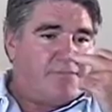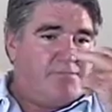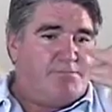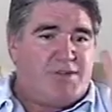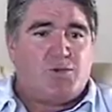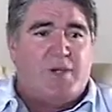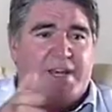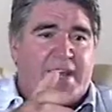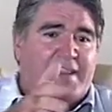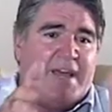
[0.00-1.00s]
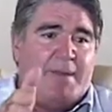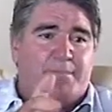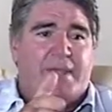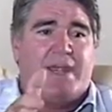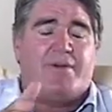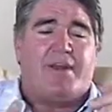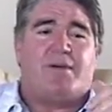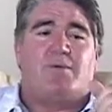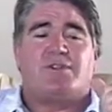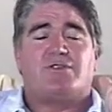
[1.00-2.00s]
In that period
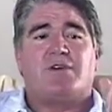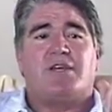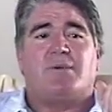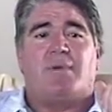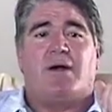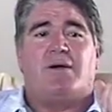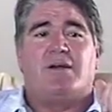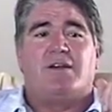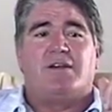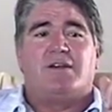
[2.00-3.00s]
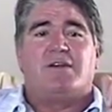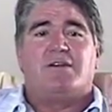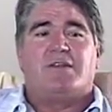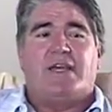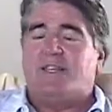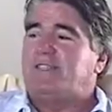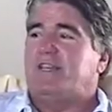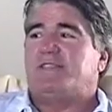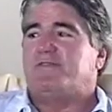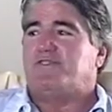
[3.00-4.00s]
that we're talking about,
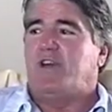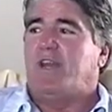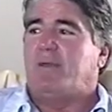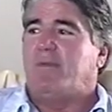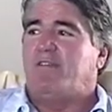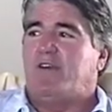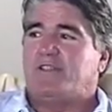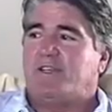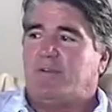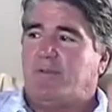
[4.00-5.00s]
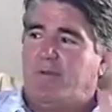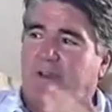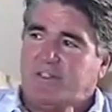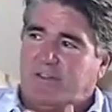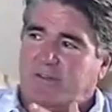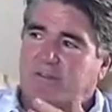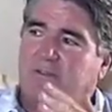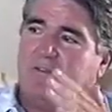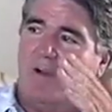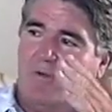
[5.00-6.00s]
intensive training, my father said, "You want to wrestle?
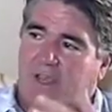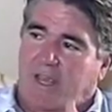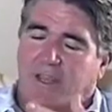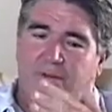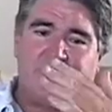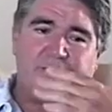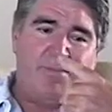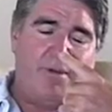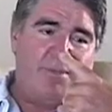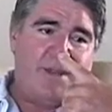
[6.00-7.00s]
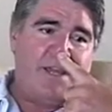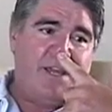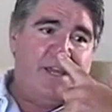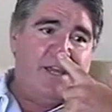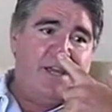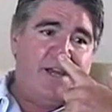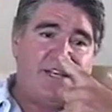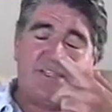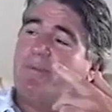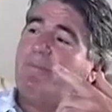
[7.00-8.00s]
Okay, you wrestle properly." And he
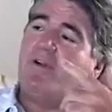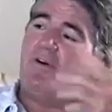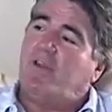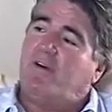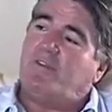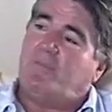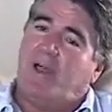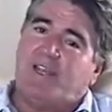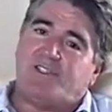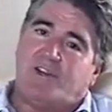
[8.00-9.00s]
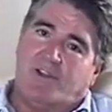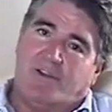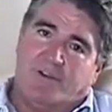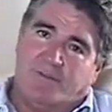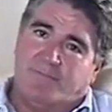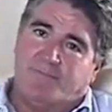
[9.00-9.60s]
sent me all over the place to learn.